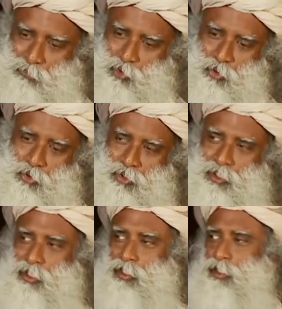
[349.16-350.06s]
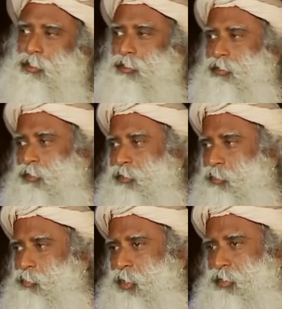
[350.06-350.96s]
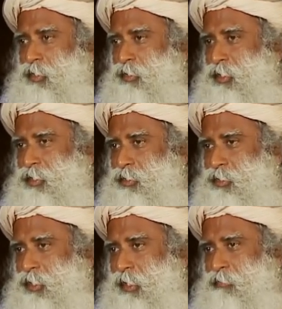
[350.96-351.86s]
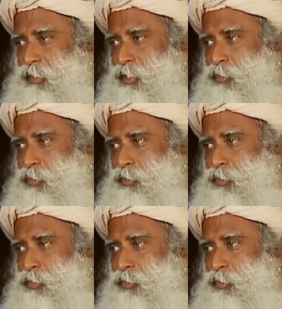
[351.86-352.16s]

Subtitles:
usually one thing that is heavily